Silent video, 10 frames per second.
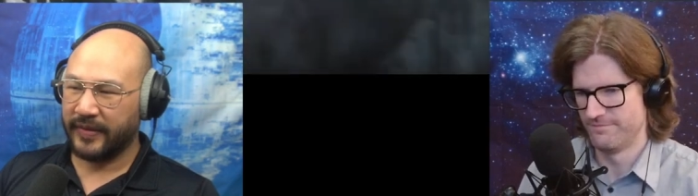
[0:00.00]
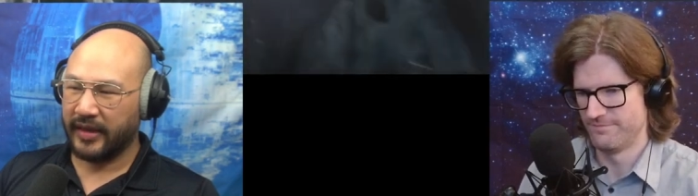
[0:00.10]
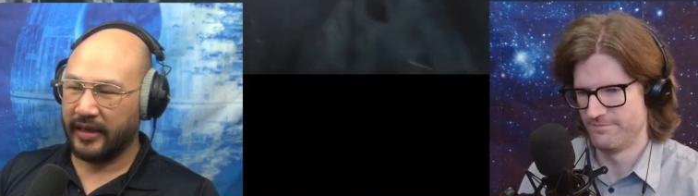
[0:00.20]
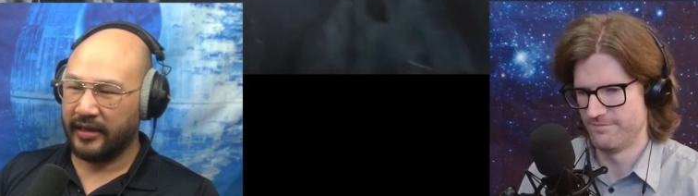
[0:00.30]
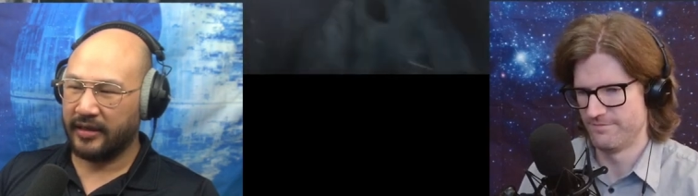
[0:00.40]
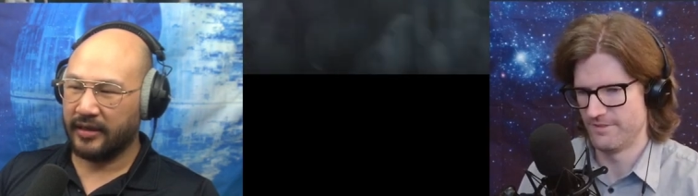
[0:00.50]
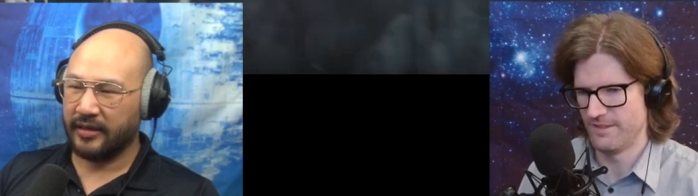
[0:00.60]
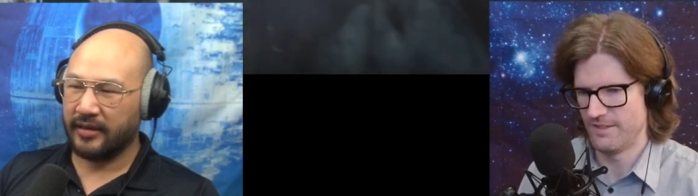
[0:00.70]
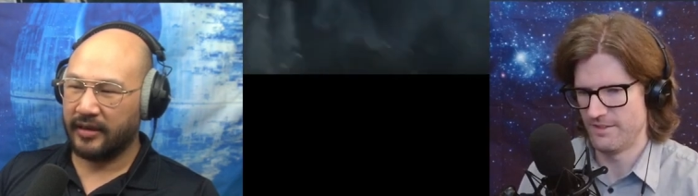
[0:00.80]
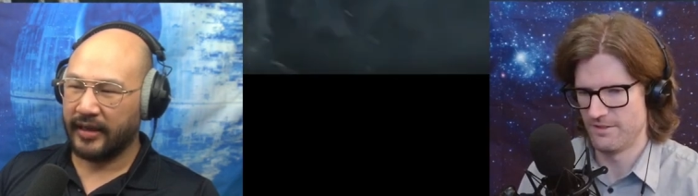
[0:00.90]
Speaker 1: either
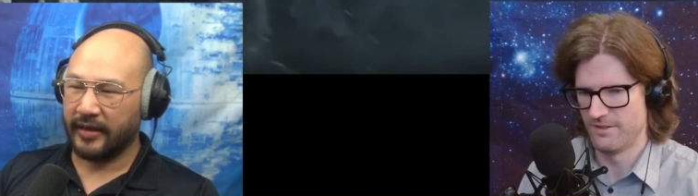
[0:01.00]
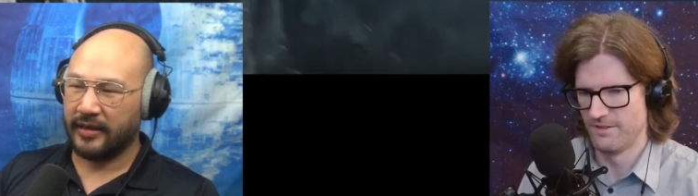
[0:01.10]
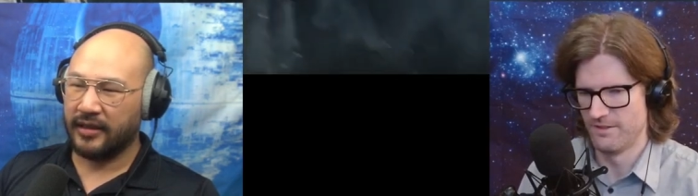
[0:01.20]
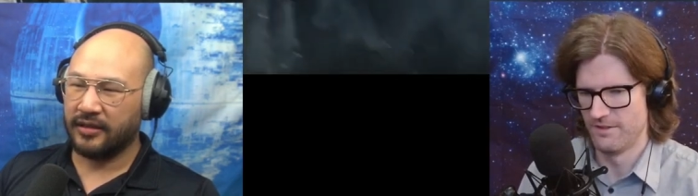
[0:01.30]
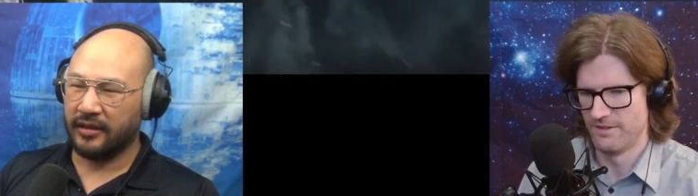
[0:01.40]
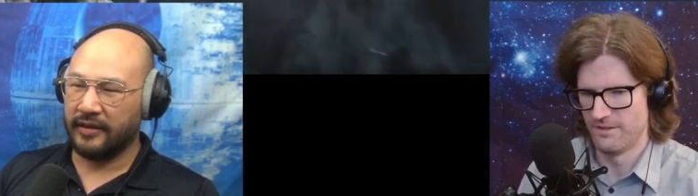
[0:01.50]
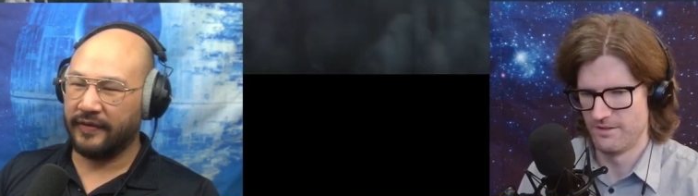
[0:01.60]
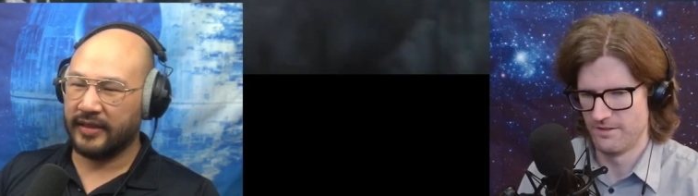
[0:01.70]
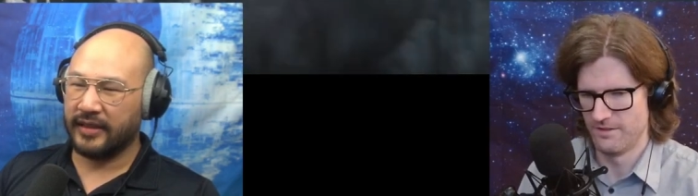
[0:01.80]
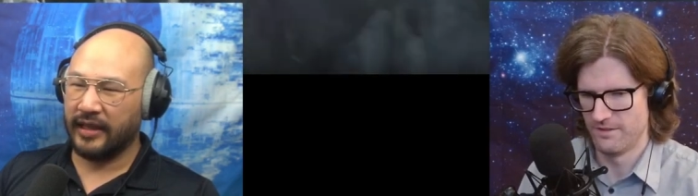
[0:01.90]
and, okay. So if
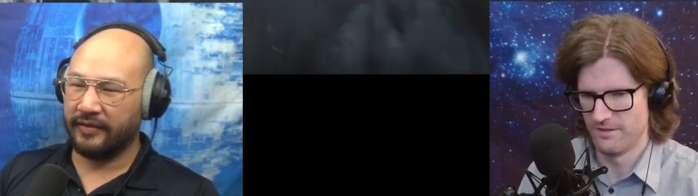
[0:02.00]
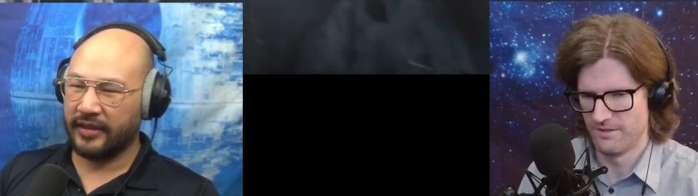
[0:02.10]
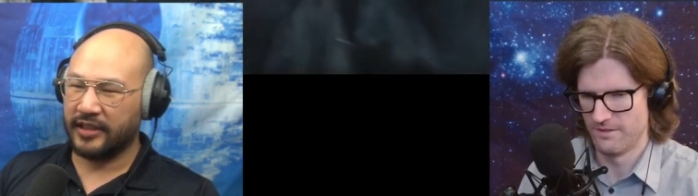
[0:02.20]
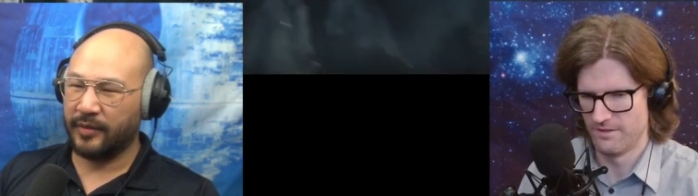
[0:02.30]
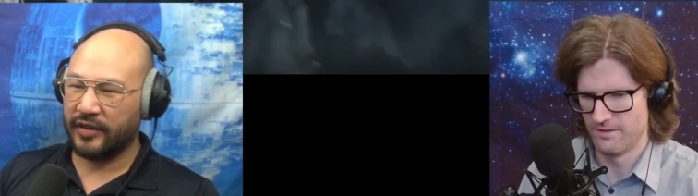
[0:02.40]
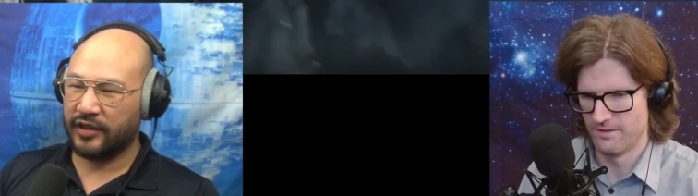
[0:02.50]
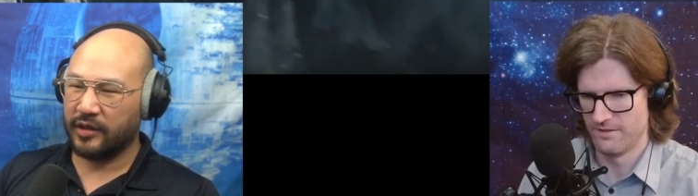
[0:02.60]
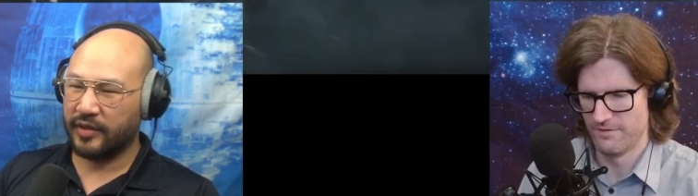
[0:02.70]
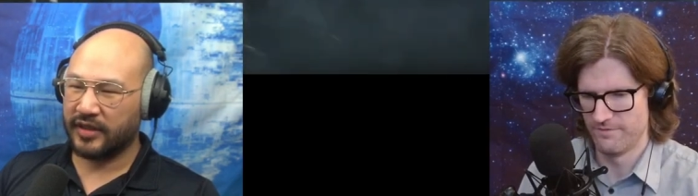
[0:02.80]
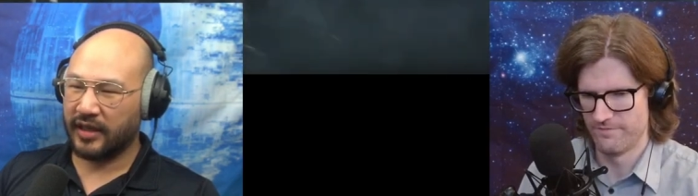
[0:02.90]
it if the ship is
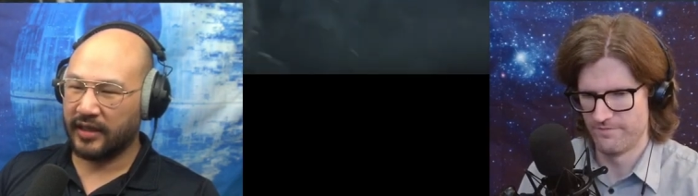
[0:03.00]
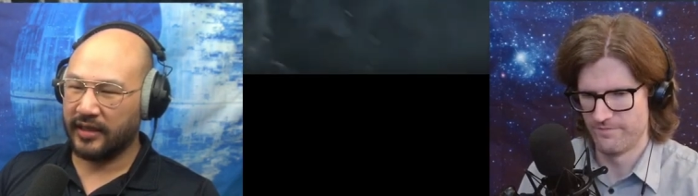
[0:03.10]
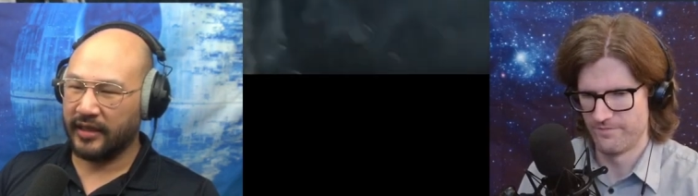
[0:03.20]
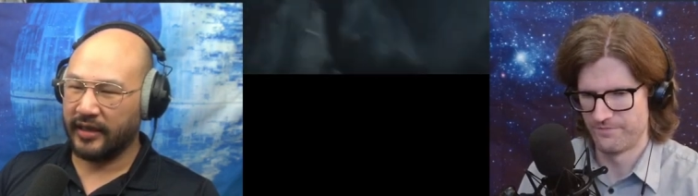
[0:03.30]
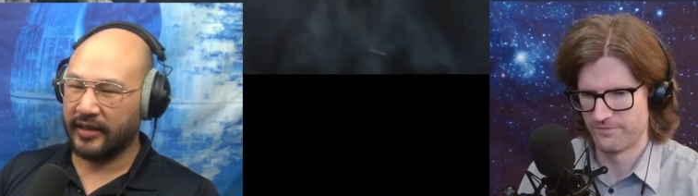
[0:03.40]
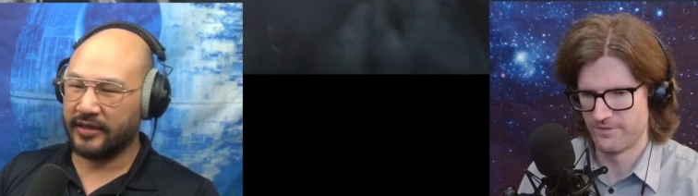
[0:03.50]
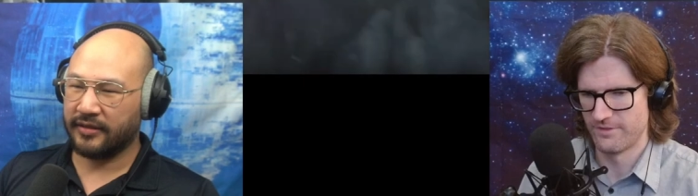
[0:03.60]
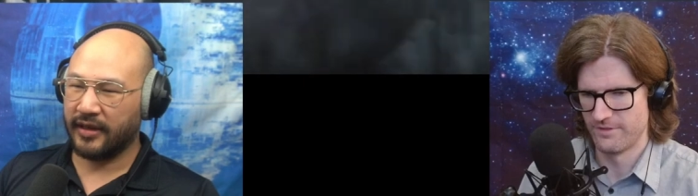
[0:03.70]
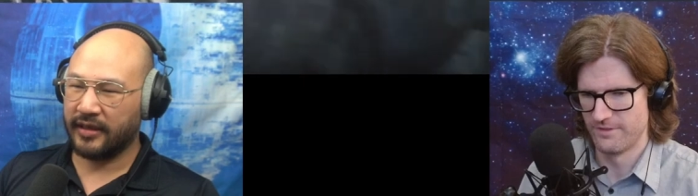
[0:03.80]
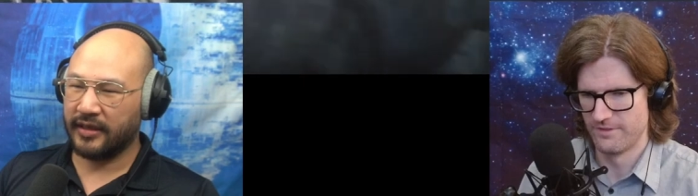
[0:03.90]
super solid and it hits a
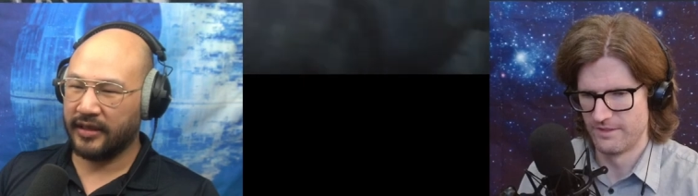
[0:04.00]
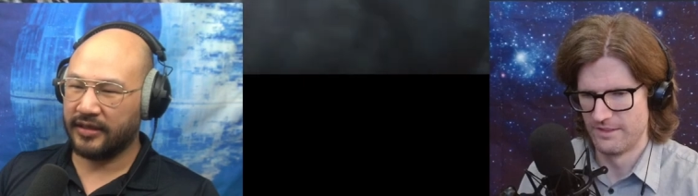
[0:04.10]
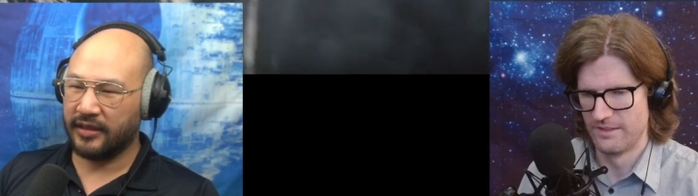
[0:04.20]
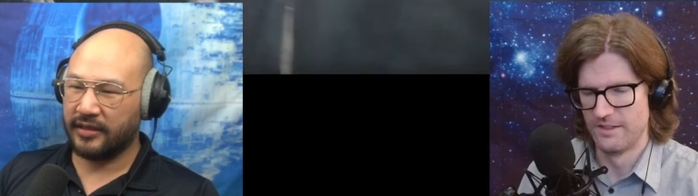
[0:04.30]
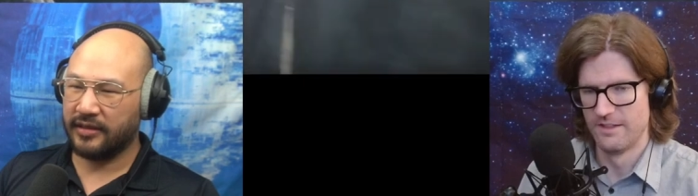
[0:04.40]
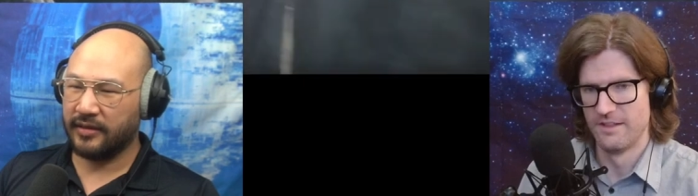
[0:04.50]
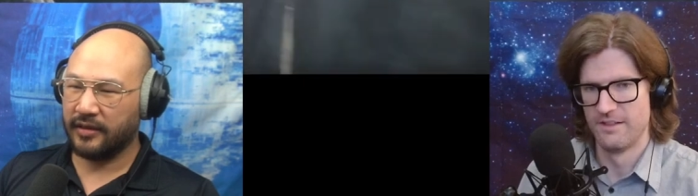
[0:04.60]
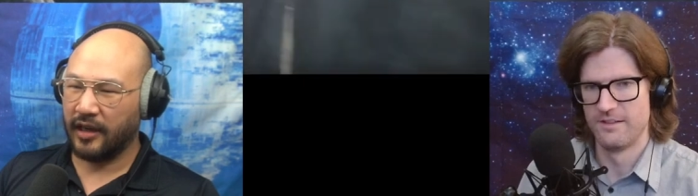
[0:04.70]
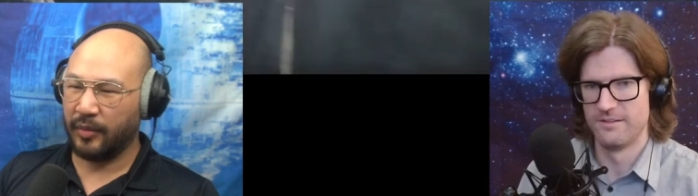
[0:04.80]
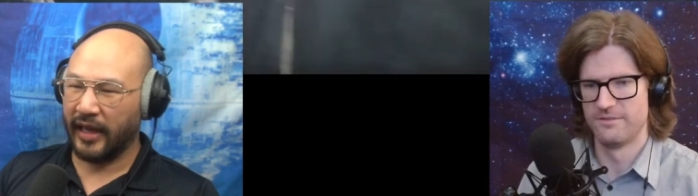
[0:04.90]
rock, it should
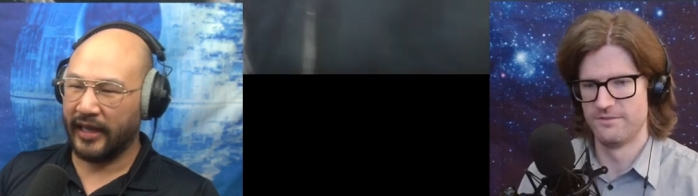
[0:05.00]
apply